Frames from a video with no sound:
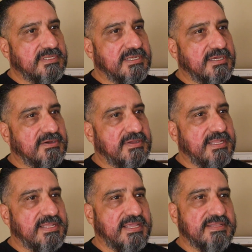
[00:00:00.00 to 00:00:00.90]

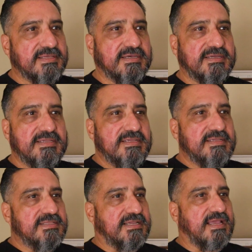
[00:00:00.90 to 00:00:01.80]
and then the
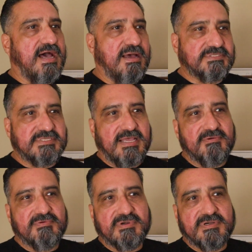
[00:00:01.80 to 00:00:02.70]
cops
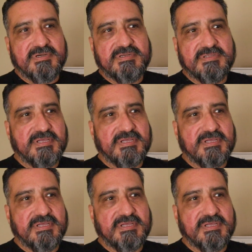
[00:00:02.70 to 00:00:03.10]
that were,